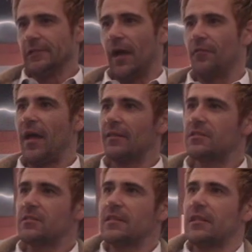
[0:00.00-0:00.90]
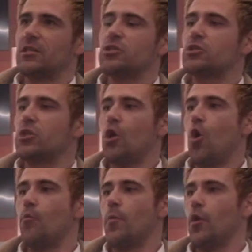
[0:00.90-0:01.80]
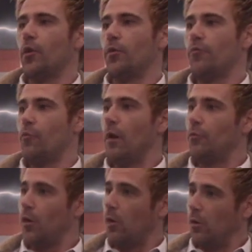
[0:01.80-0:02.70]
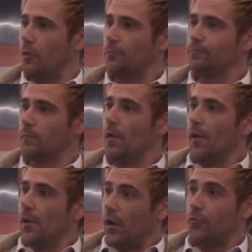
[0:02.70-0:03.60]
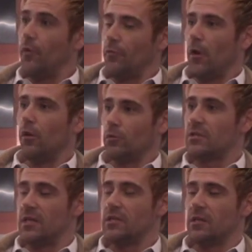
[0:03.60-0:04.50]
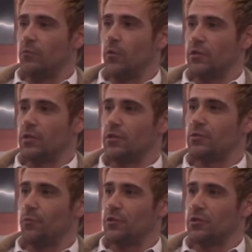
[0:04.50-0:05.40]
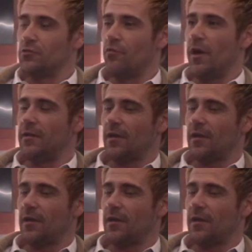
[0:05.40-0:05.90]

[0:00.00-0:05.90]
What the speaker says: And that's a slow burn throughout the whole season, which is great.